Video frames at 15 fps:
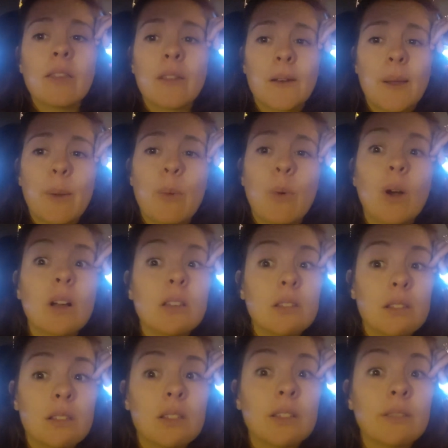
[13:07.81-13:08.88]
than I
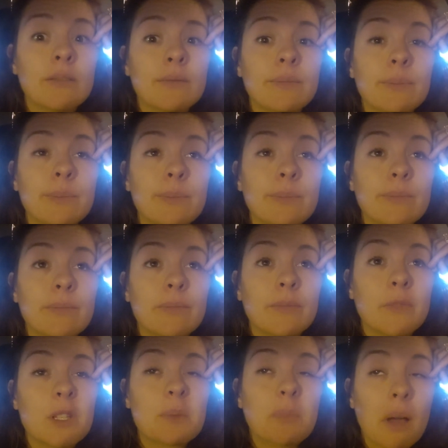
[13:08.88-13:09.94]
was
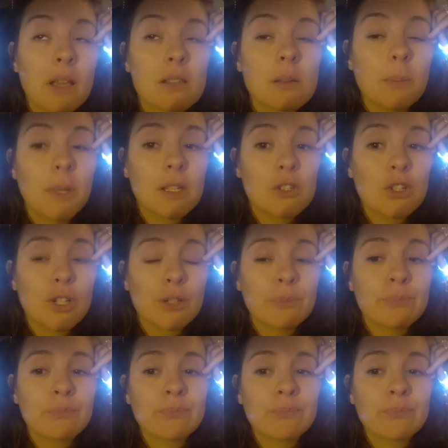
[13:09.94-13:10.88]
this past semester.